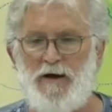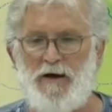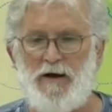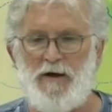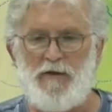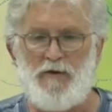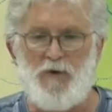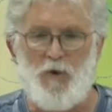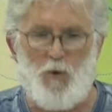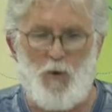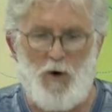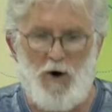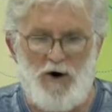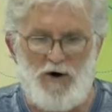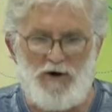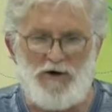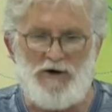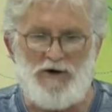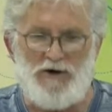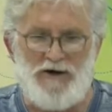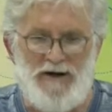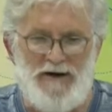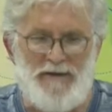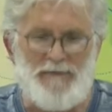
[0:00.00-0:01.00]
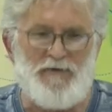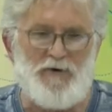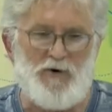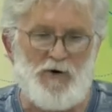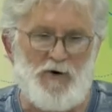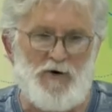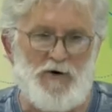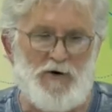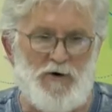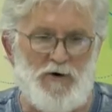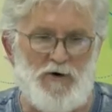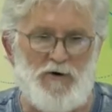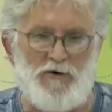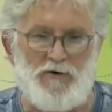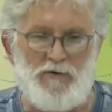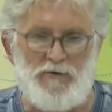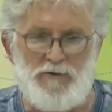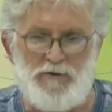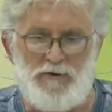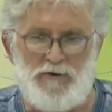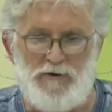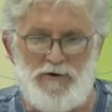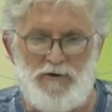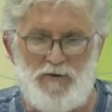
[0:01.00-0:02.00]
The word liberal,
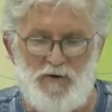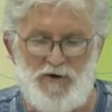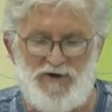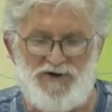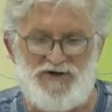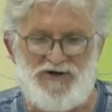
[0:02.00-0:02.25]
which